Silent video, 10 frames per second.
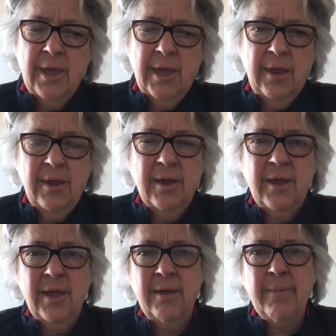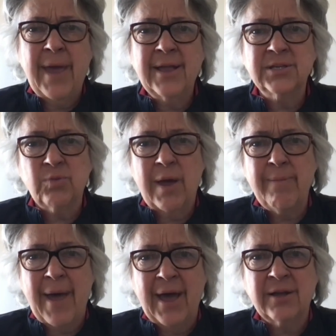He, he made his way
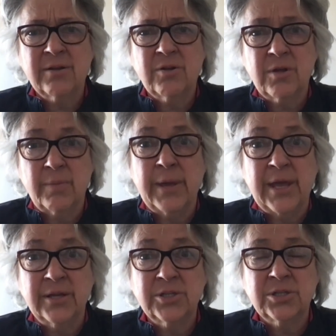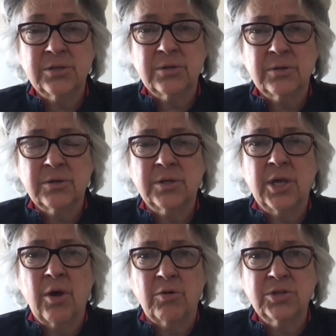back to the beach, to
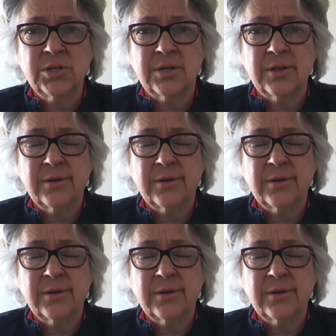the ocean,